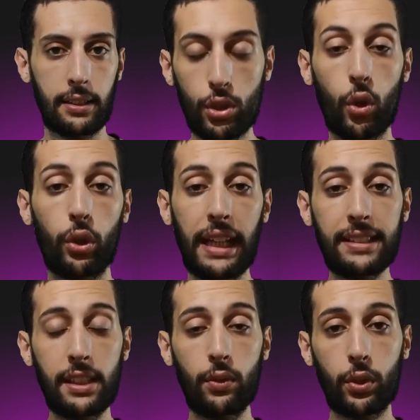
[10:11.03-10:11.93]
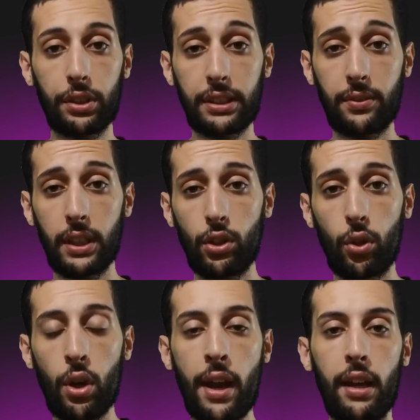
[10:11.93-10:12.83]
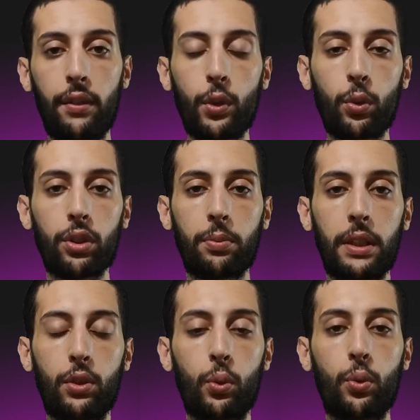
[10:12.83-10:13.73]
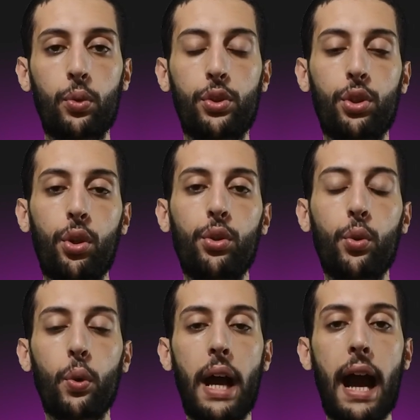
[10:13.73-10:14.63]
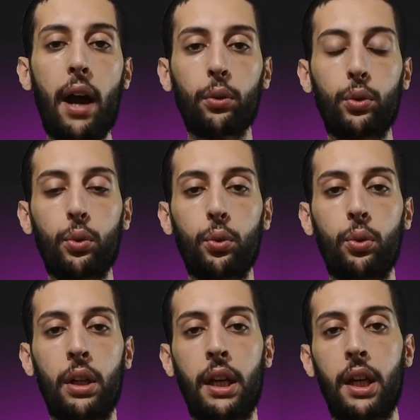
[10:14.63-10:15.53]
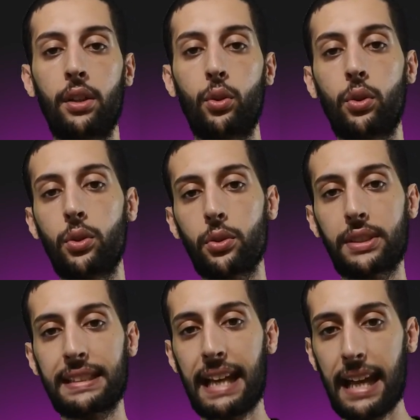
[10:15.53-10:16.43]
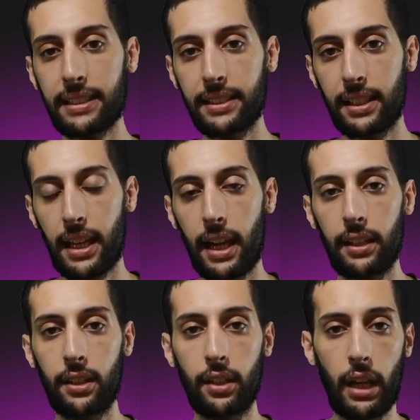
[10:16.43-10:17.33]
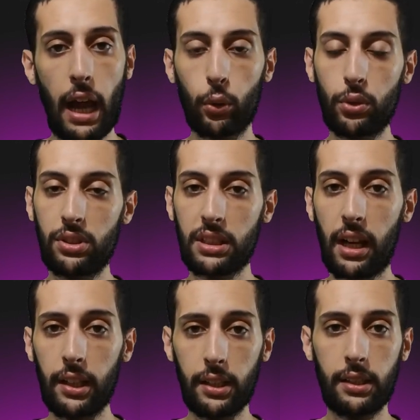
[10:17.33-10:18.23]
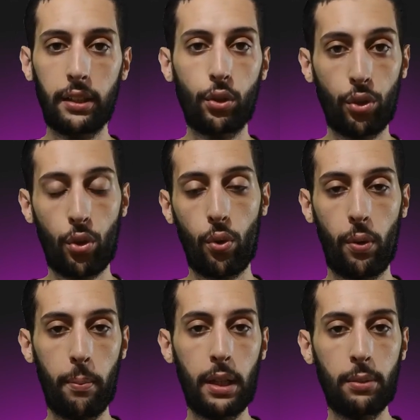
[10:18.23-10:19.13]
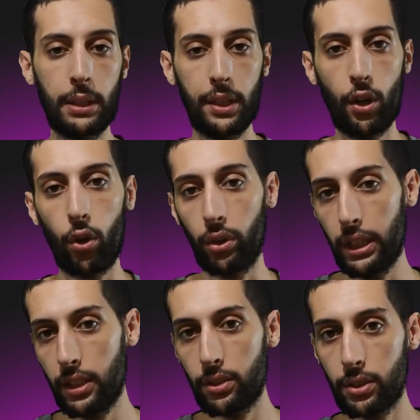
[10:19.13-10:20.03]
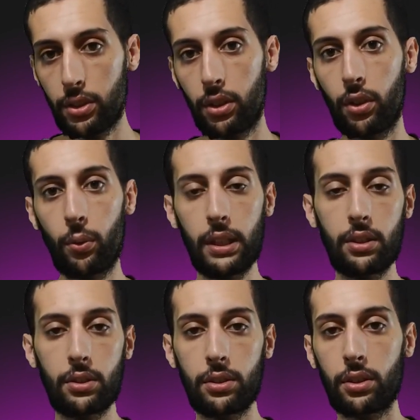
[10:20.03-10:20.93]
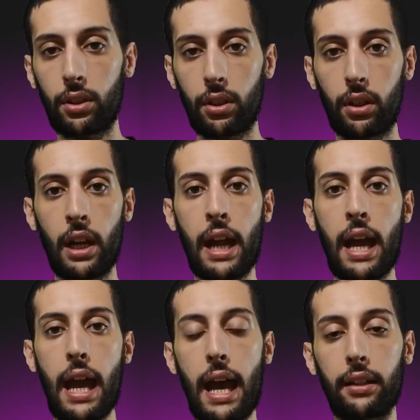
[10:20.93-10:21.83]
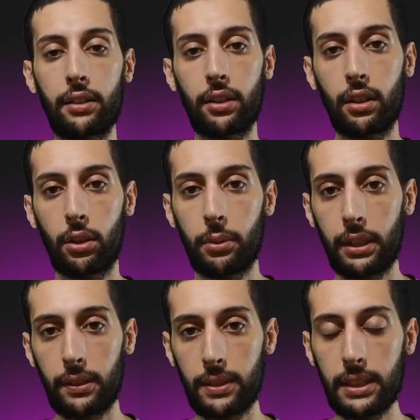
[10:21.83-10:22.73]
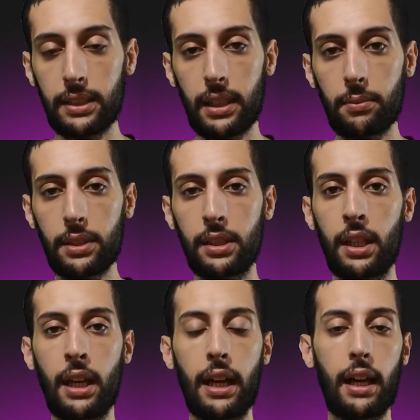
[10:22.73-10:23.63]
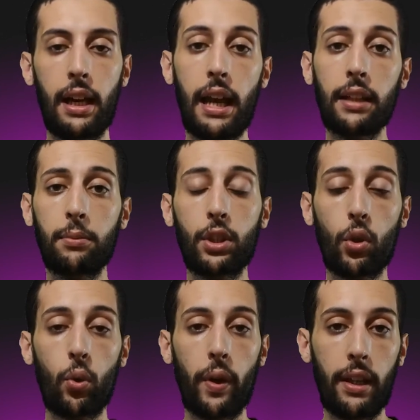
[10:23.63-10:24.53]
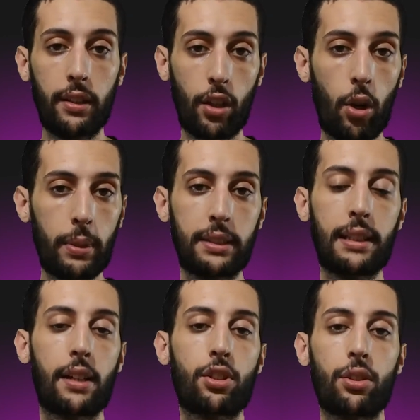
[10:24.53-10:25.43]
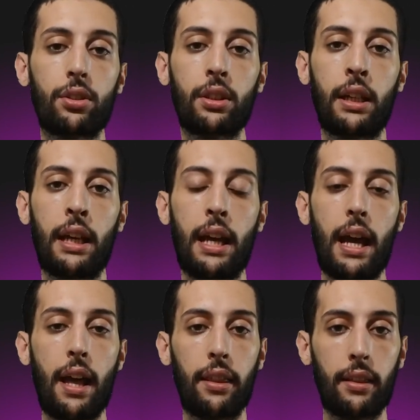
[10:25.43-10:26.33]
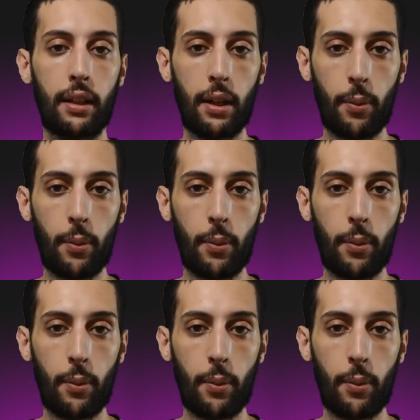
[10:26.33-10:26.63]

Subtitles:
So that's it for this video. If you want me to show you how to use Sass and how to install it, I don't know, maybe on Linux or Windows or other operating systems, let me know in the comment section, and